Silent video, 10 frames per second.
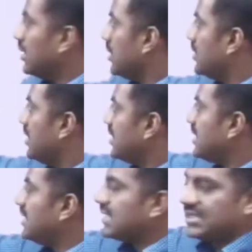This
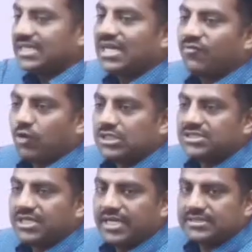is a set of
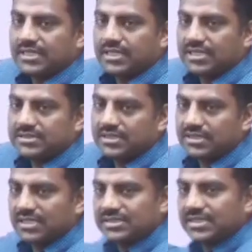concentric circles.
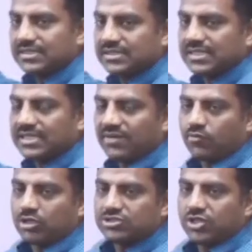This is a set of
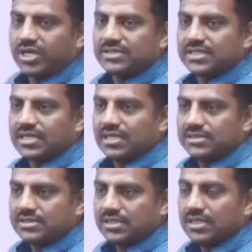concentric
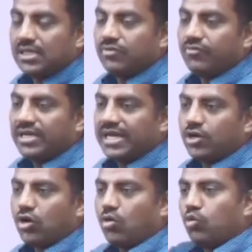circles. We can
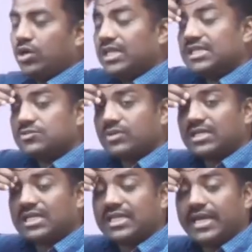draw only this one,
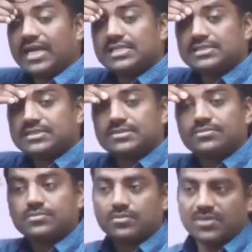nothing else.
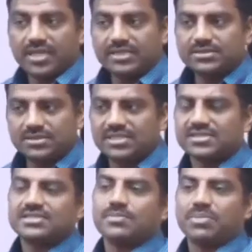Yes, this is the
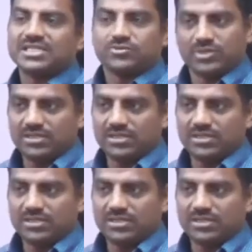simplest one.